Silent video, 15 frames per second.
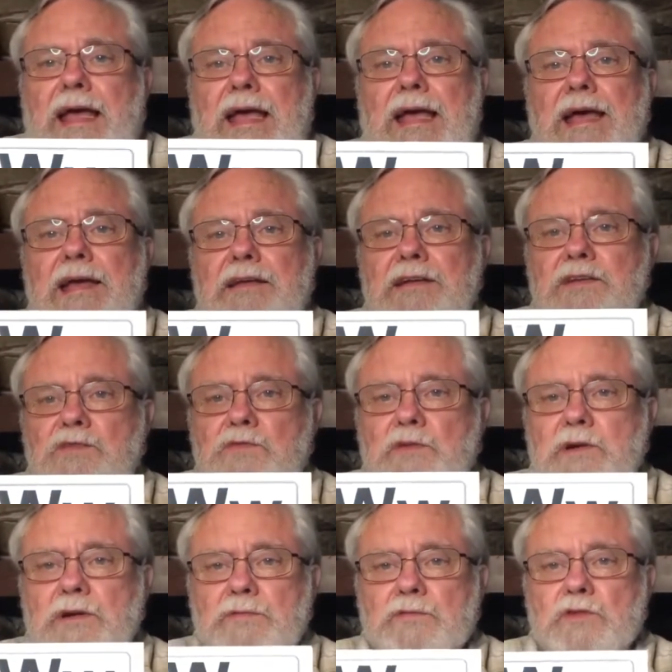And his
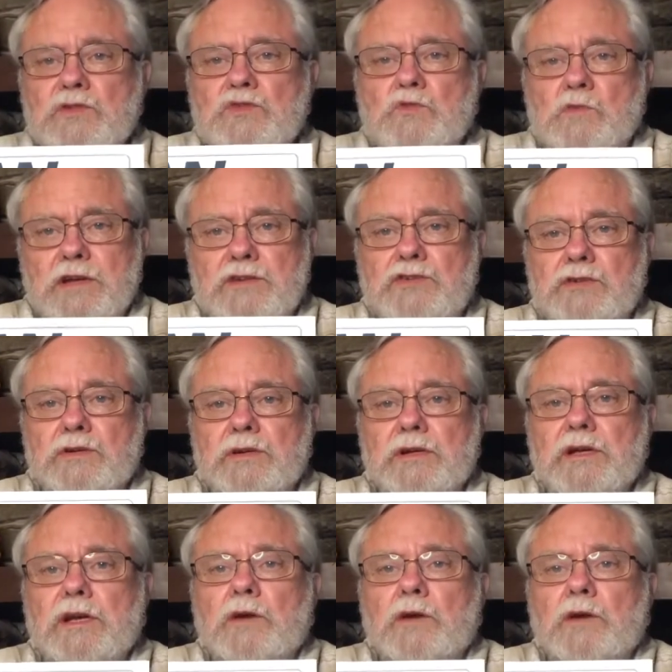very first winter